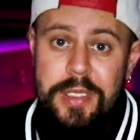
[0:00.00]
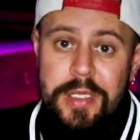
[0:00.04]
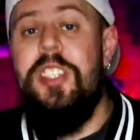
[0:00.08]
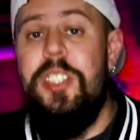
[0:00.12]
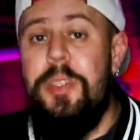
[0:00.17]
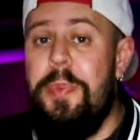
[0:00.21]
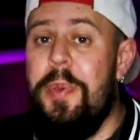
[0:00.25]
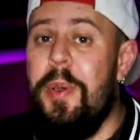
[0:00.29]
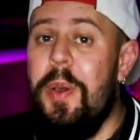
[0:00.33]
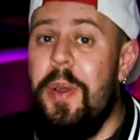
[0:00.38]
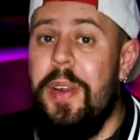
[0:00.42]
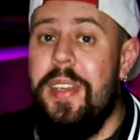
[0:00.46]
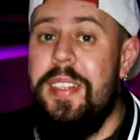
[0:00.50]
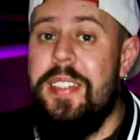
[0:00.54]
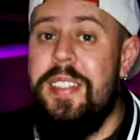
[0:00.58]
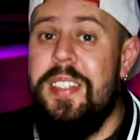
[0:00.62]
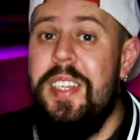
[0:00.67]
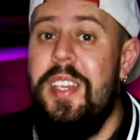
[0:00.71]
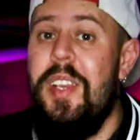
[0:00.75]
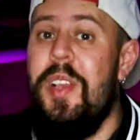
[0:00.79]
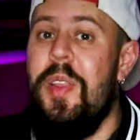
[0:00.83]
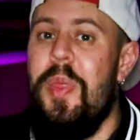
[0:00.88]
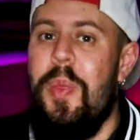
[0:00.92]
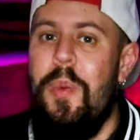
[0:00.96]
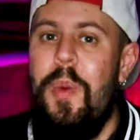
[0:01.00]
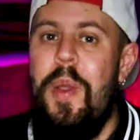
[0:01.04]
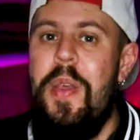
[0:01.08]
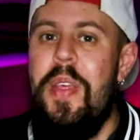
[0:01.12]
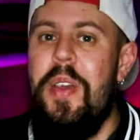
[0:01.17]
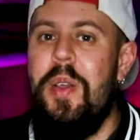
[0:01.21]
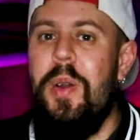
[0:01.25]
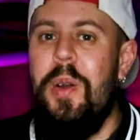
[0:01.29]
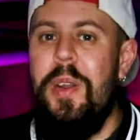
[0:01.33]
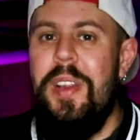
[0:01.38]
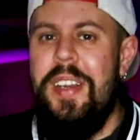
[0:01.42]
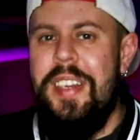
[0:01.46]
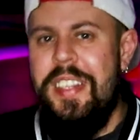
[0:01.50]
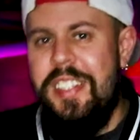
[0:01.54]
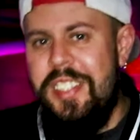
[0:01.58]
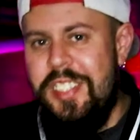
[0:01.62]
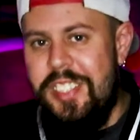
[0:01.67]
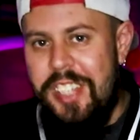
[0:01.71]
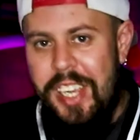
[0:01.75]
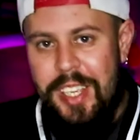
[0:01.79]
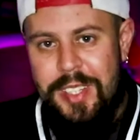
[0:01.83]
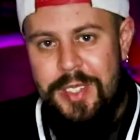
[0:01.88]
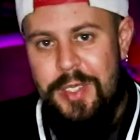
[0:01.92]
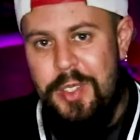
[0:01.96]
To be honest, the way that Colin
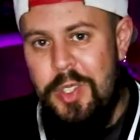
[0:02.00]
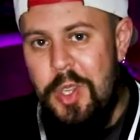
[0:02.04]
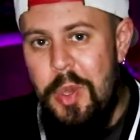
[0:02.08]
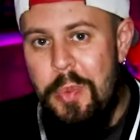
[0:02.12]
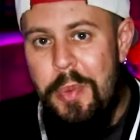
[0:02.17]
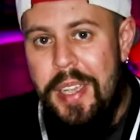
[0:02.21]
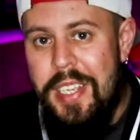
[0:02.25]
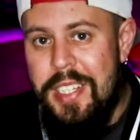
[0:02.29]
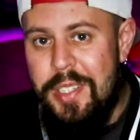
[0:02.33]
injects humour